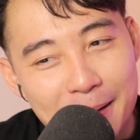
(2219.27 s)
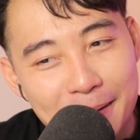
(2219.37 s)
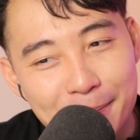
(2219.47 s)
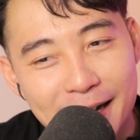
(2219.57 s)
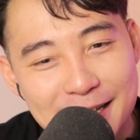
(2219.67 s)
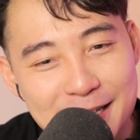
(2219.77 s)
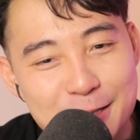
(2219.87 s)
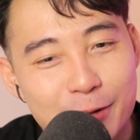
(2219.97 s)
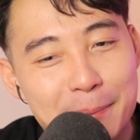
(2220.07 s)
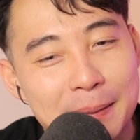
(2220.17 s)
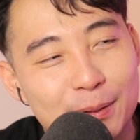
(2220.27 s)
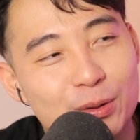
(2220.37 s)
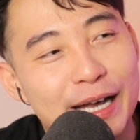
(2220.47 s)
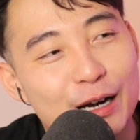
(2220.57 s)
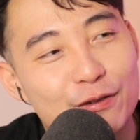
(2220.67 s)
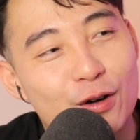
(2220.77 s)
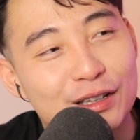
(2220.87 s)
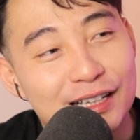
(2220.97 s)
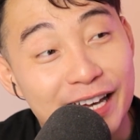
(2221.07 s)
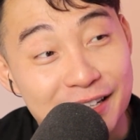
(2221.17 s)
But it's white people who can't
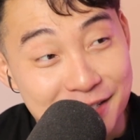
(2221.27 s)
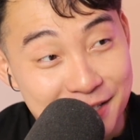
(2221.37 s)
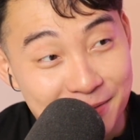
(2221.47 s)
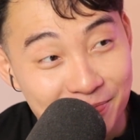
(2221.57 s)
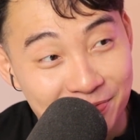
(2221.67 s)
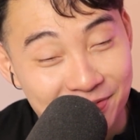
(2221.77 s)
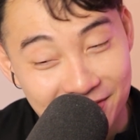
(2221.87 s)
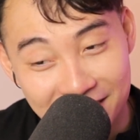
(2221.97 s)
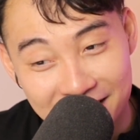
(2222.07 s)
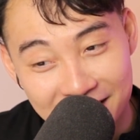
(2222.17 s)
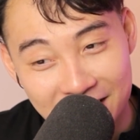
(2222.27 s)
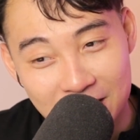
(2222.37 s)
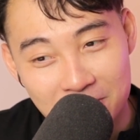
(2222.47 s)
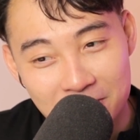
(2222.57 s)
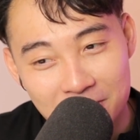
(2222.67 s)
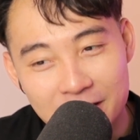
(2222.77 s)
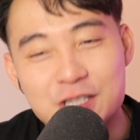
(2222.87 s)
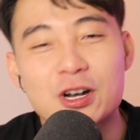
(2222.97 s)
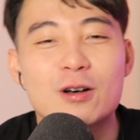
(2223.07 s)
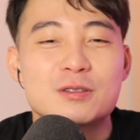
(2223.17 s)
afford the lakes. You know, we
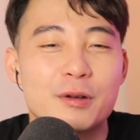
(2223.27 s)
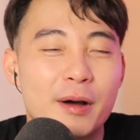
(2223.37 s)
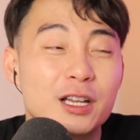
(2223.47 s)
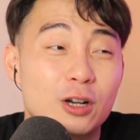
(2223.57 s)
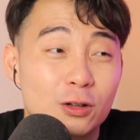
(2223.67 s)
wanted to go